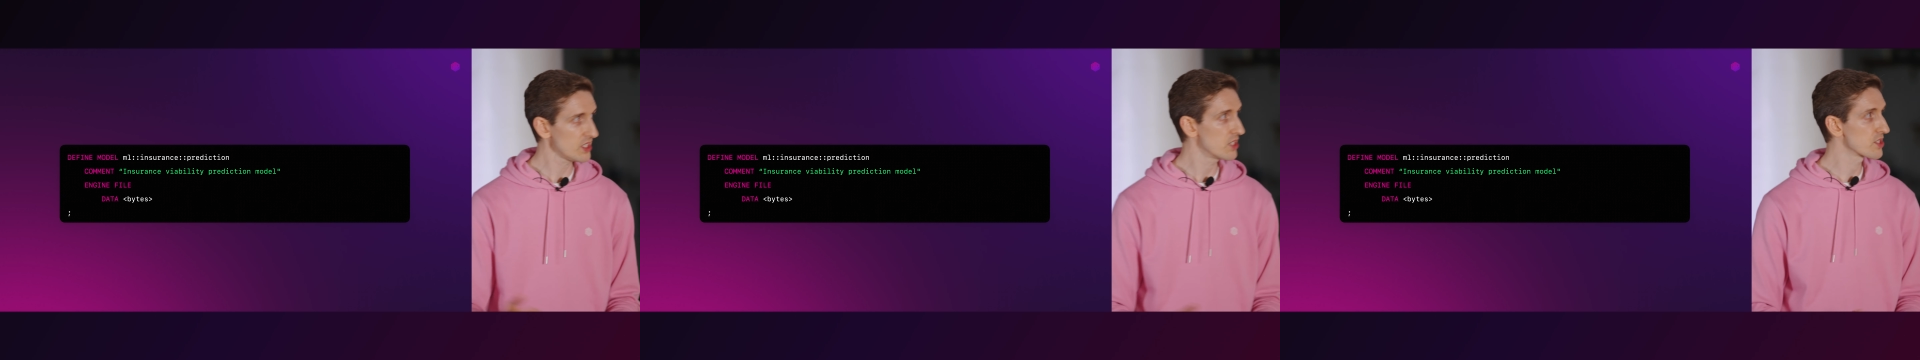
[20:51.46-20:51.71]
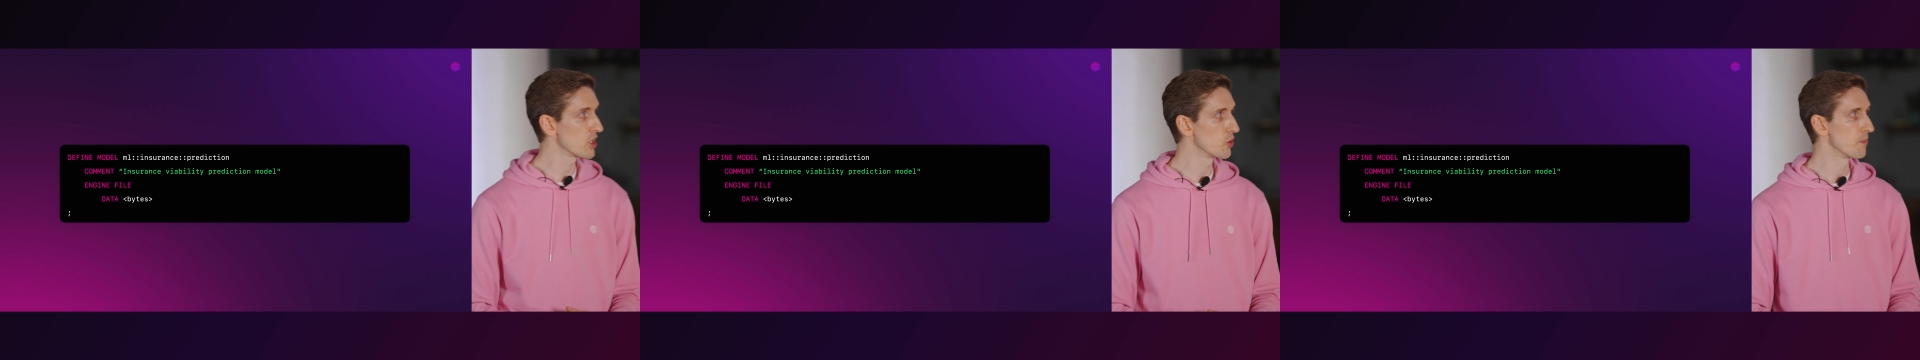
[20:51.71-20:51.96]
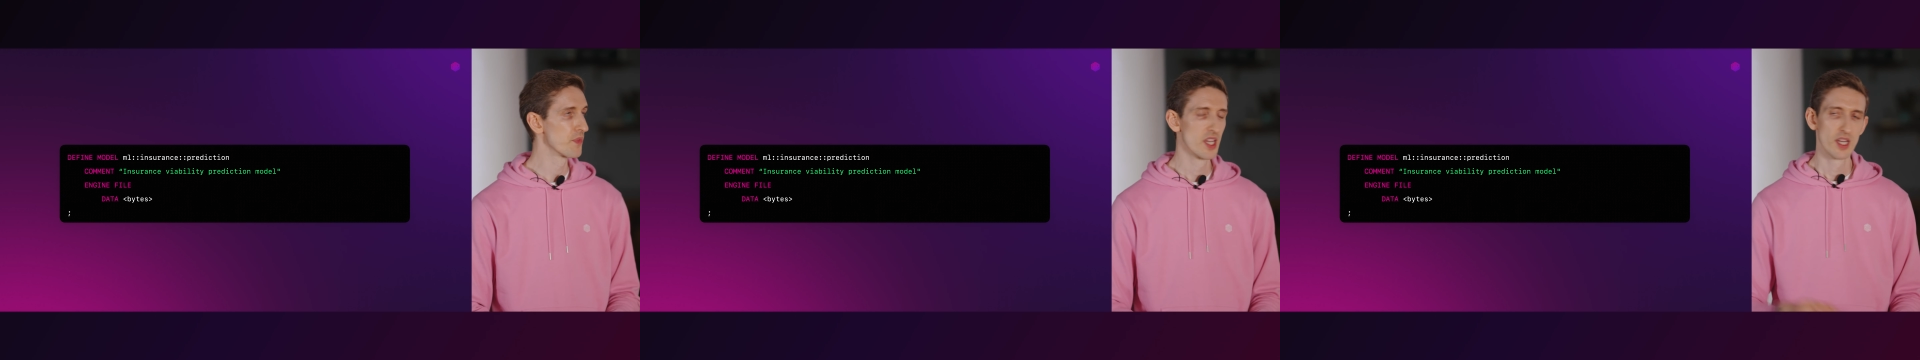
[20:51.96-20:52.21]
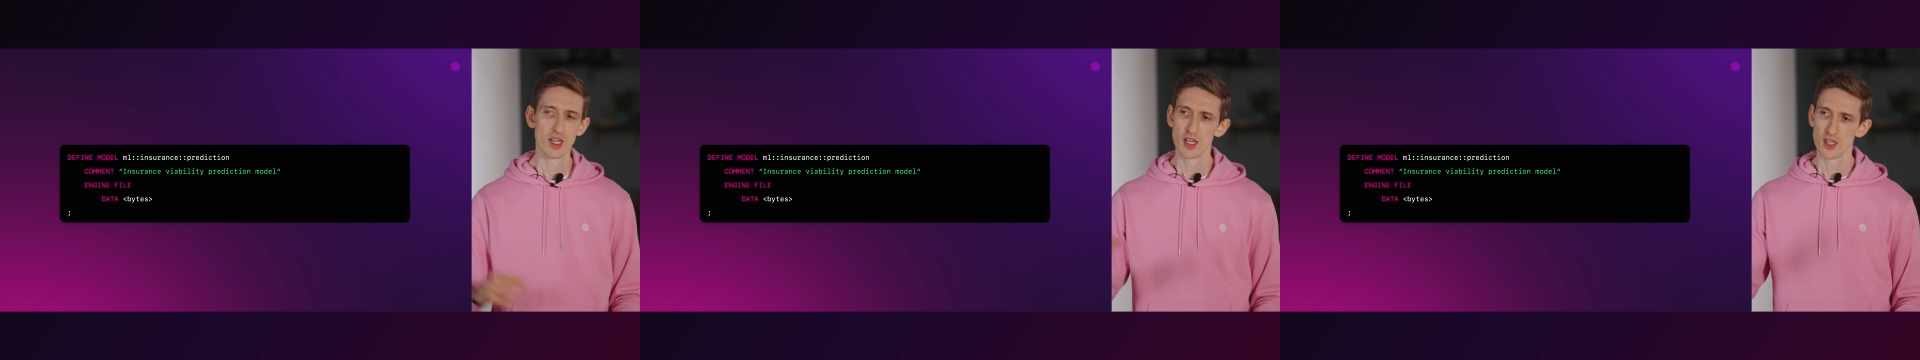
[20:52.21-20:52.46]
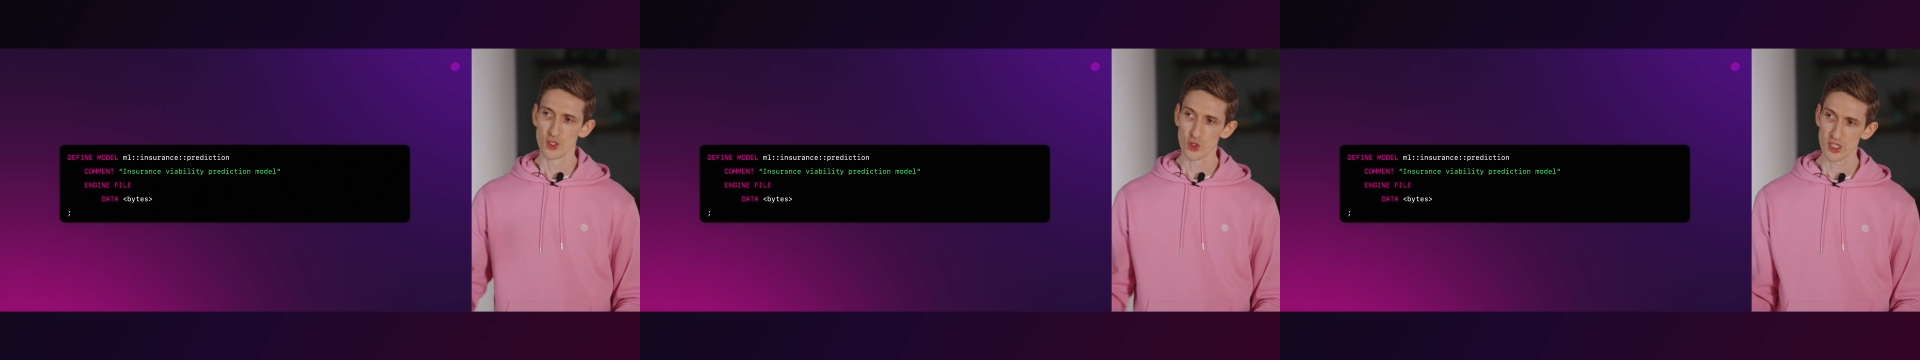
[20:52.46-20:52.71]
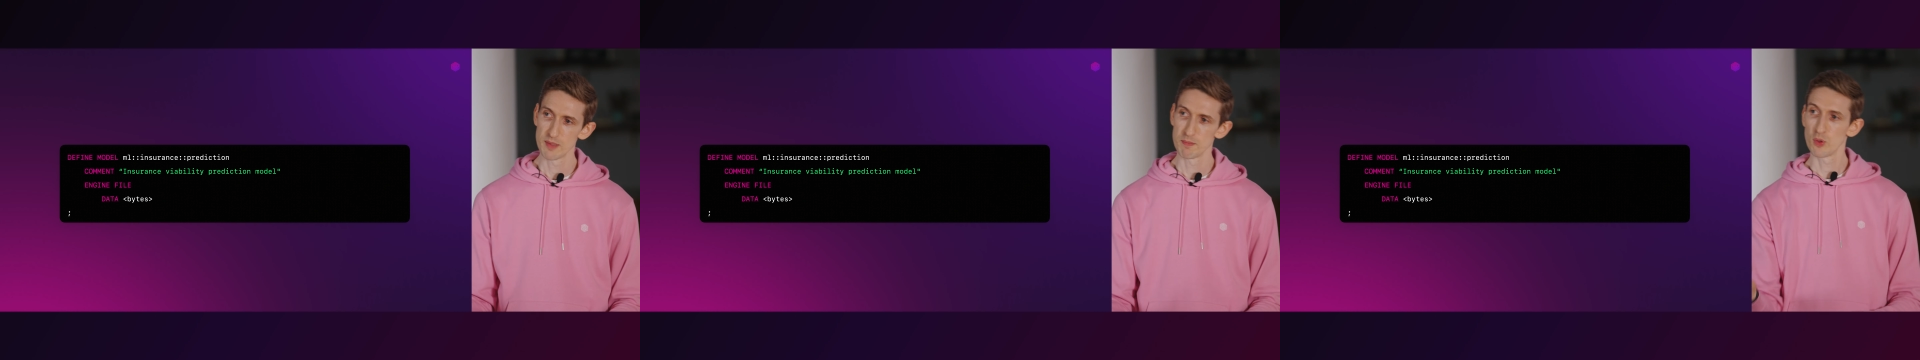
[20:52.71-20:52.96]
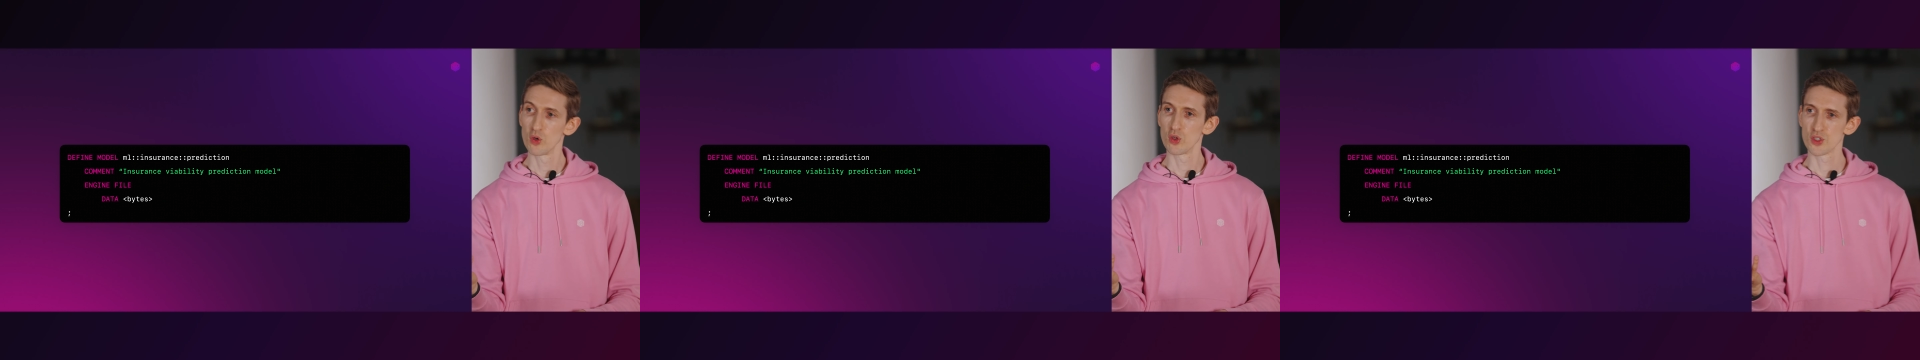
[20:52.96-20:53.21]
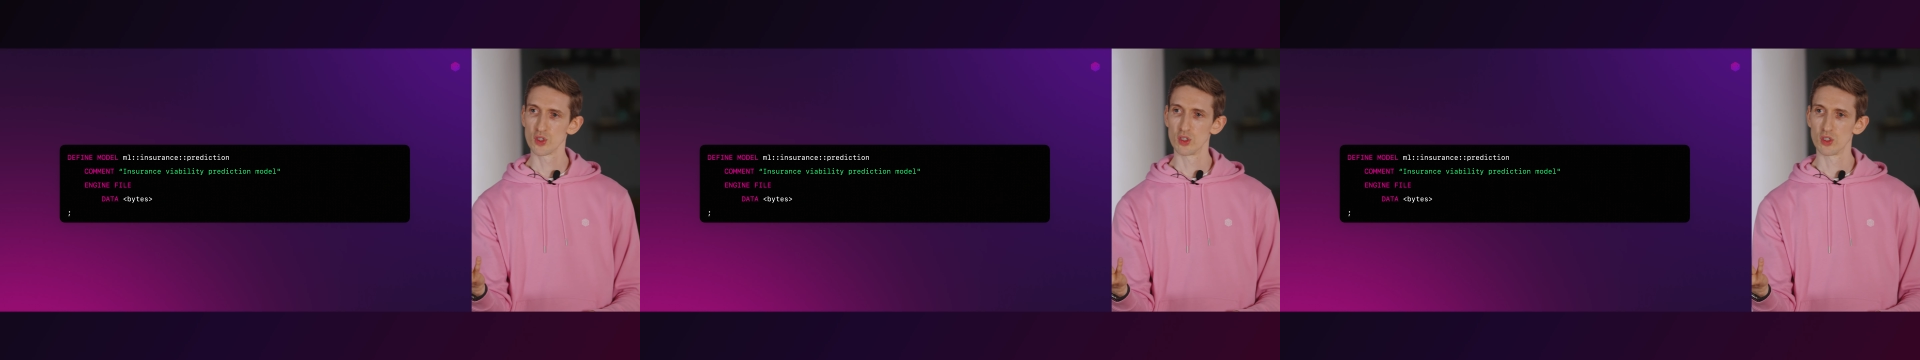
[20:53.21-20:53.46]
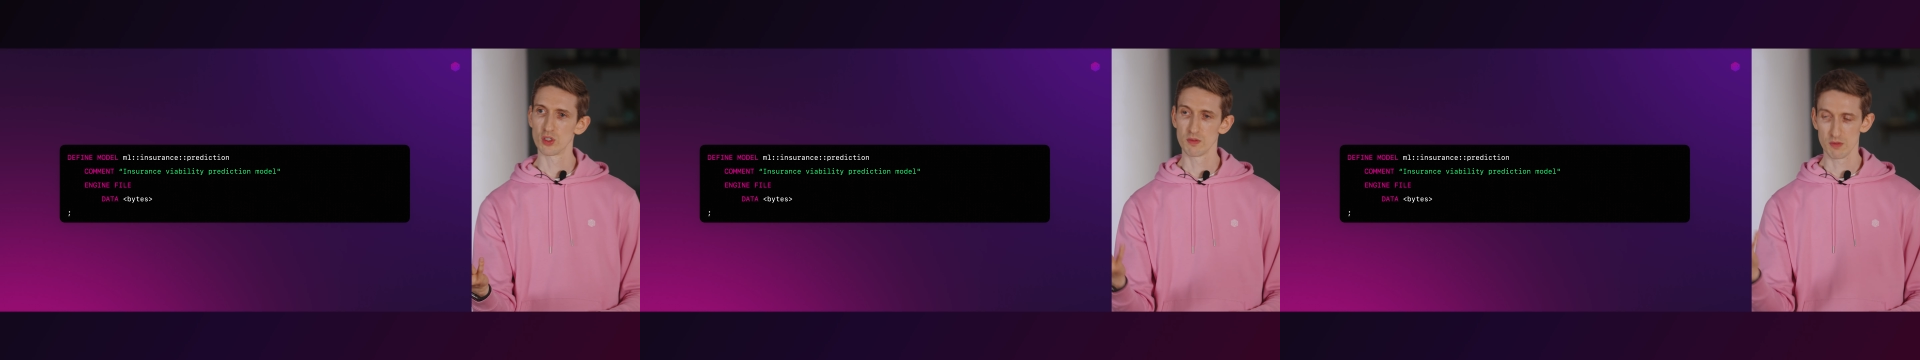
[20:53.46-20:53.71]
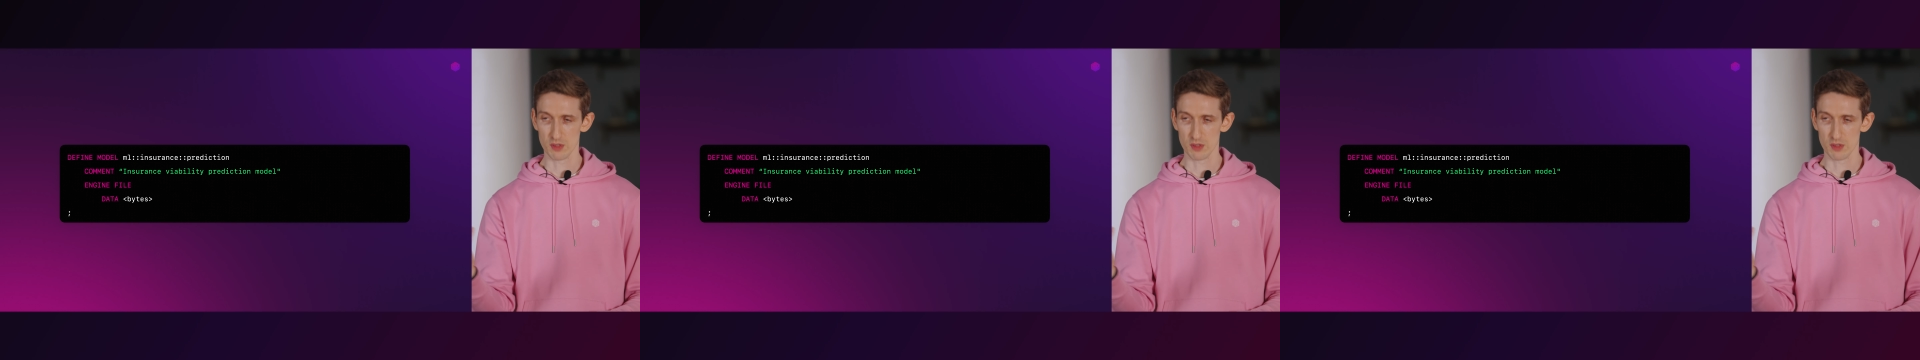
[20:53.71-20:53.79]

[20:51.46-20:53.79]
So you can port your